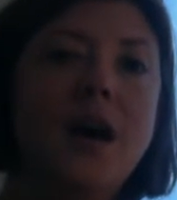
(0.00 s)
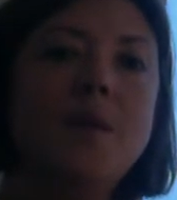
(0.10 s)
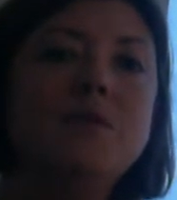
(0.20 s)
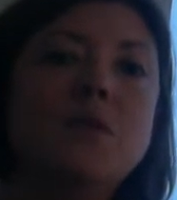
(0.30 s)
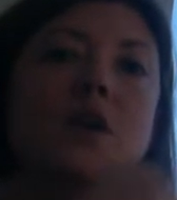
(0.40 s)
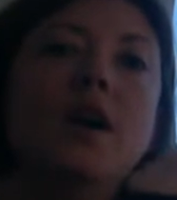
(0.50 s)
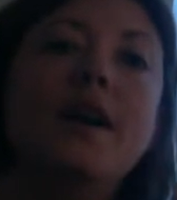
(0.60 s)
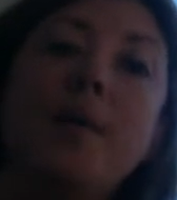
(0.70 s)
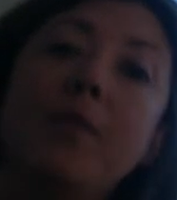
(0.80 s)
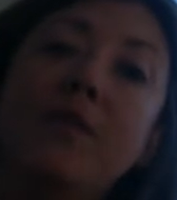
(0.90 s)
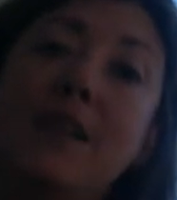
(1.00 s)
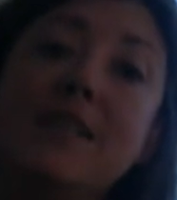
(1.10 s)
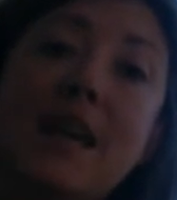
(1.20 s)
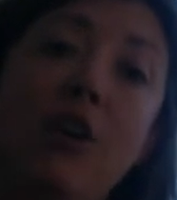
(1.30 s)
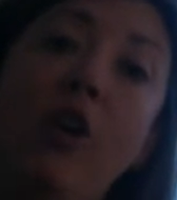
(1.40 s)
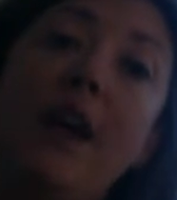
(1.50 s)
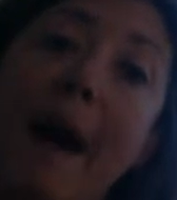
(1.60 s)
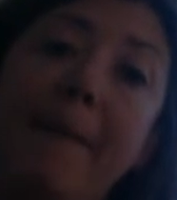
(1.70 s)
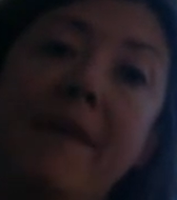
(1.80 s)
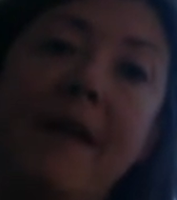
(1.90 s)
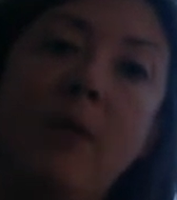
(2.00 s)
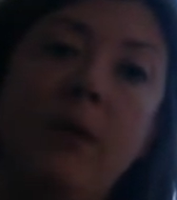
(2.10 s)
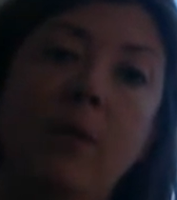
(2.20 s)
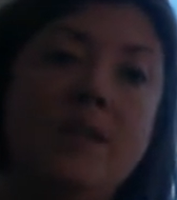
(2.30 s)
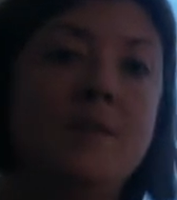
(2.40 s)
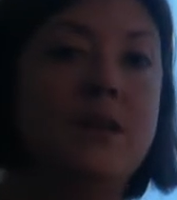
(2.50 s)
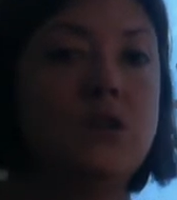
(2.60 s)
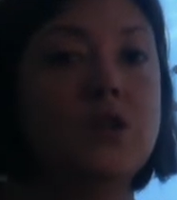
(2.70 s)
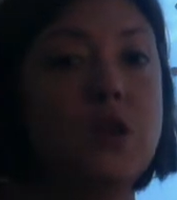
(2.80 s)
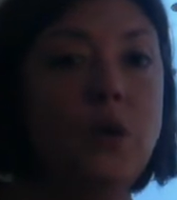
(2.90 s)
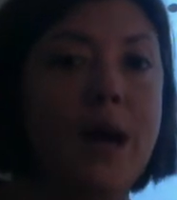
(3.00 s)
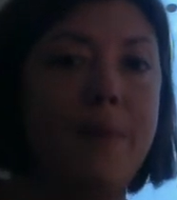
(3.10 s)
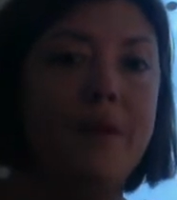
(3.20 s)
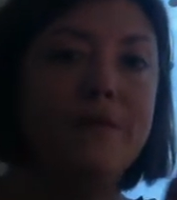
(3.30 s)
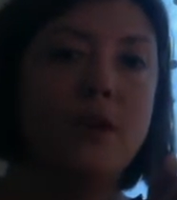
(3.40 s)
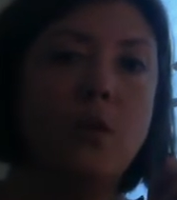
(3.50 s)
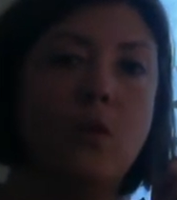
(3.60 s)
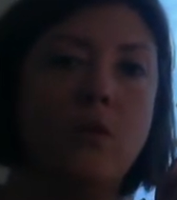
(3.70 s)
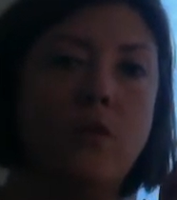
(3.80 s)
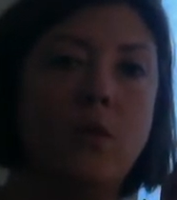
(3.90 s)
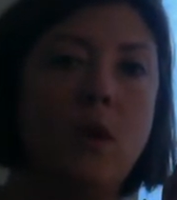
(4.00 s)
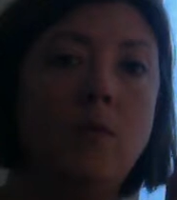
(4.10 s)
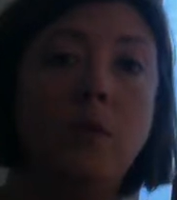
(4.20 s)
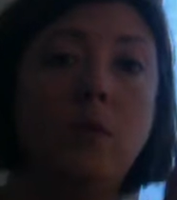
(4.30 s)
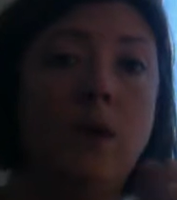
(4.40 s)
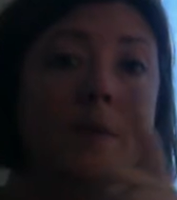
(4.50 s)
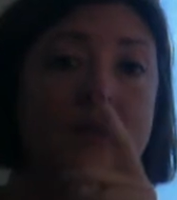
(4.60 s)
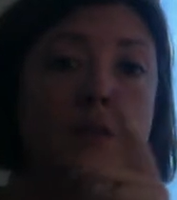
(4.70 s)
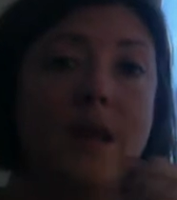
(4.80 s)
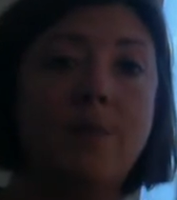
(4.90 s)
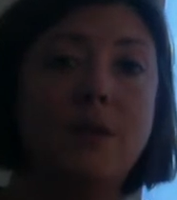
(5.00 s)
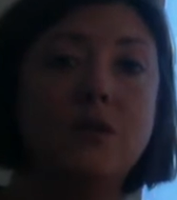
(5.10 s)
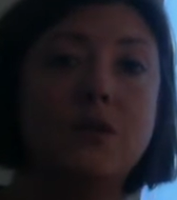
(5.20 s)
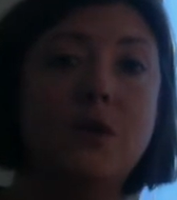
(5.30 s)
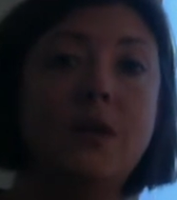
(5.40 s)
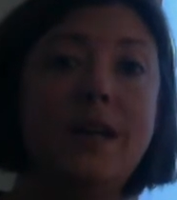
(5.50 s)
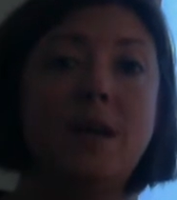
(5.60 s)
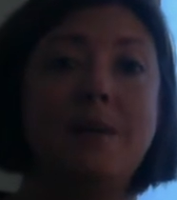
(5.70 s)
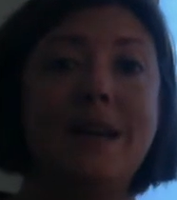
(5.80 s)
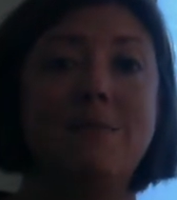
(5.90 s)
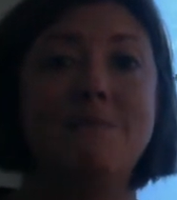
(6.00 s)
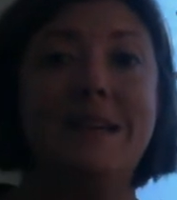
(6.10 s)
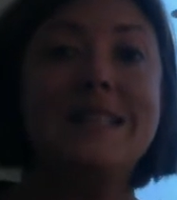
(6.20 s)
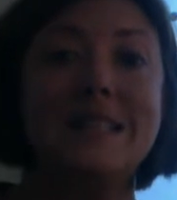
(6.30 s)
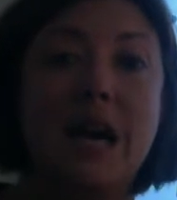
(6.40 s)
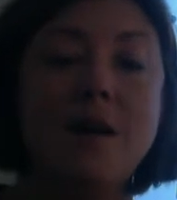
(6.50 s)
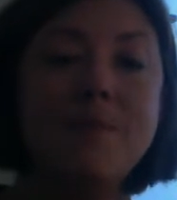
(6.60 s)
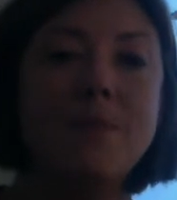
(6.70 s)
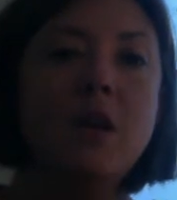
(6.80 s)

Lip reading: So there are a couple things that could happen that we want to make sure don't happen. For one, we want to make sure the embryos don't end up getting mixed up.